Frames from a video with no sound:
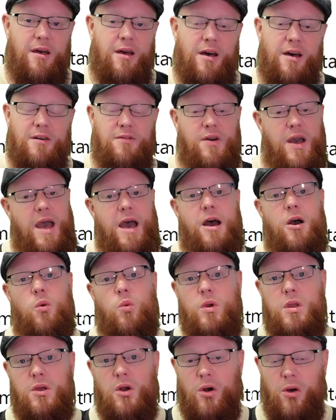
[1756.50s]
of how
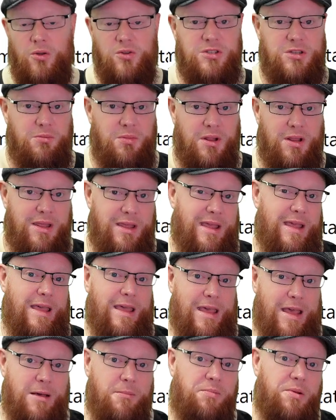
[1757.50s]
we ultimately
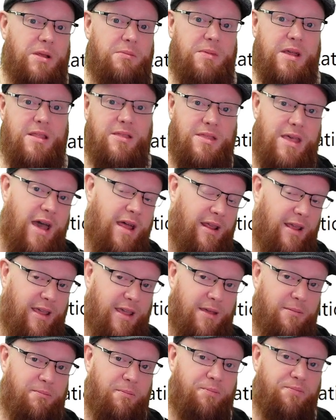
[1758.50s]
implement that
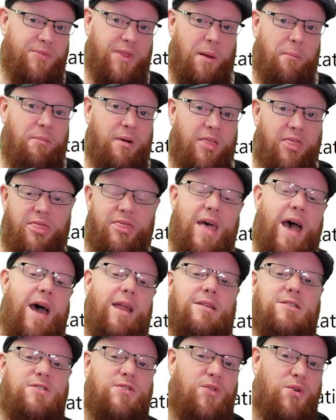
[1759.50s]
heap, but that
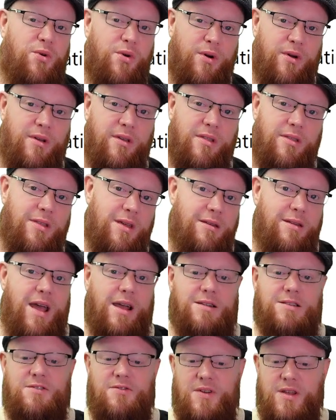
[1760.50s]
is for the
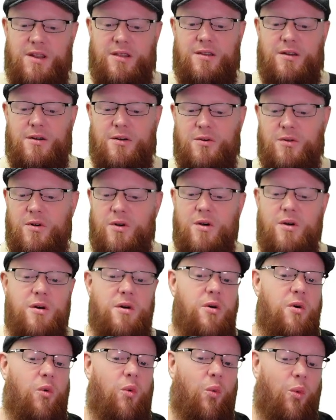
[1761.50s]
next video.
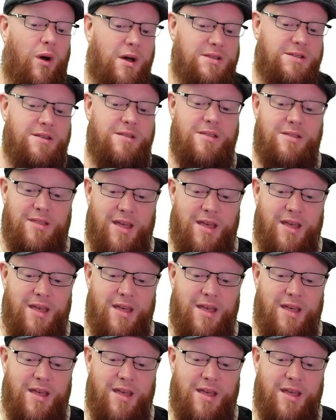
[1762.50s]
Wasn't